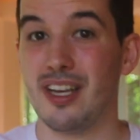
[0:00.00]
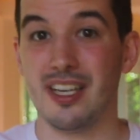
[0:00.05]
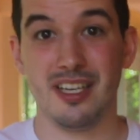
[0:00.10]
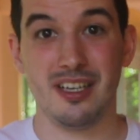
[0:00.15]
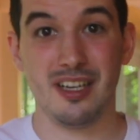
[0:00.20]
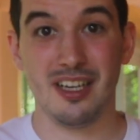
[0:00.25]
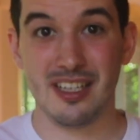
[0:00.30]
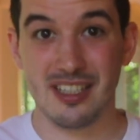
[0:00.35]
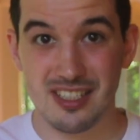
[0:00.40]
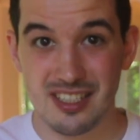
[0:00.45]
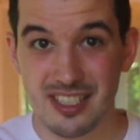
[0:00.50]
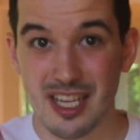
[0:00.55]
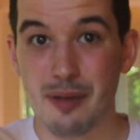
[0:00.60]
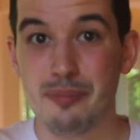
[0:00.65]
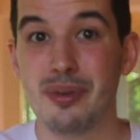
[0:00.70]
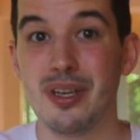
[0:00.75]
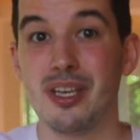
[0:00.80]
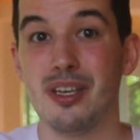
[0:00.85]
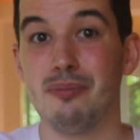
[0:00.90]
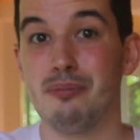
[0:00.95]
in
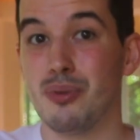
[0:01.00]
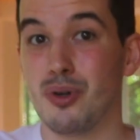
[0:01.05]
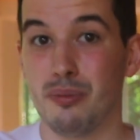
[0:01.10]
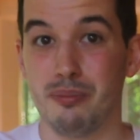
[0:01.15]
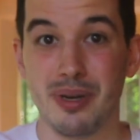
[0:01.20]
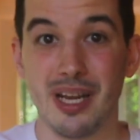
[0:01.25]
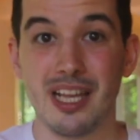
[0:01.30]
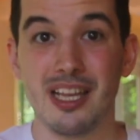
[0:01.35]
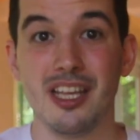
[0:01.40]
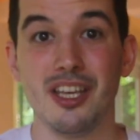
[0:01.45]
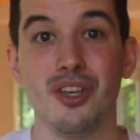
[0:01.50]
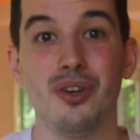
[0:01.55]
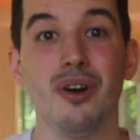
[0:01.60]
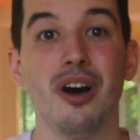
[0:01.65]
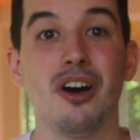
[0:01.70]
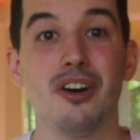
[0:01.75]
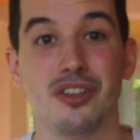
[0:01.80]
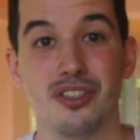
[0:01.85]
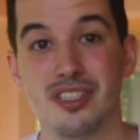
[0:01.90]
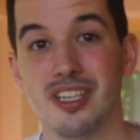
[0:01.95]
stepping and propelling you
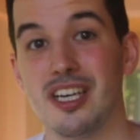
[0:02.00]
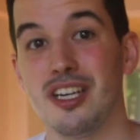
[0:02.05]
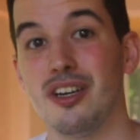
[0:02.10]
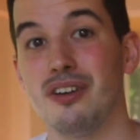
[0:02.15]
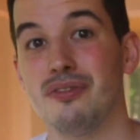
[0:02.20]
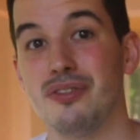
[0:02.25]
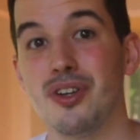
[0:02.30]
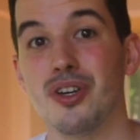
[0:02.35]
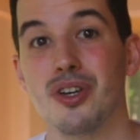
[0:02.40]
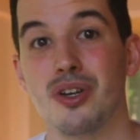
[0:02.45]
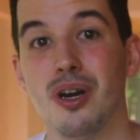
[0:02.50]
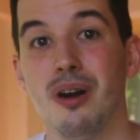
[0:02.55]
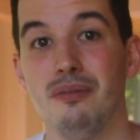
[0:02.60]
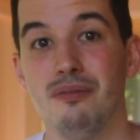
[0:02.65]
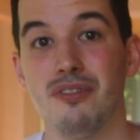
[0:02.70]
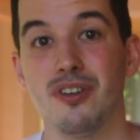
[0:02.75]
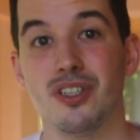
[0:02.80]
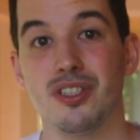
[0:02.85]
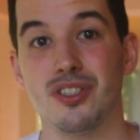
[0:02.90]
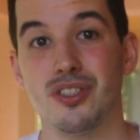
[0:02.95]
outside of your
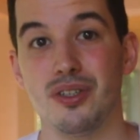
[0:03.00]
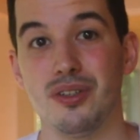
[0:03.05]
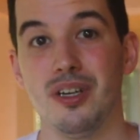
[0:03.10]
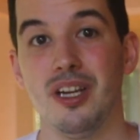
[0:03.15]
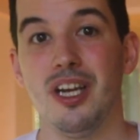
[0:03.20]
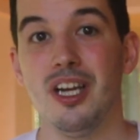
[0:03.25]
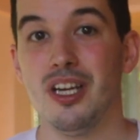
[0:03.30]
comfort zone.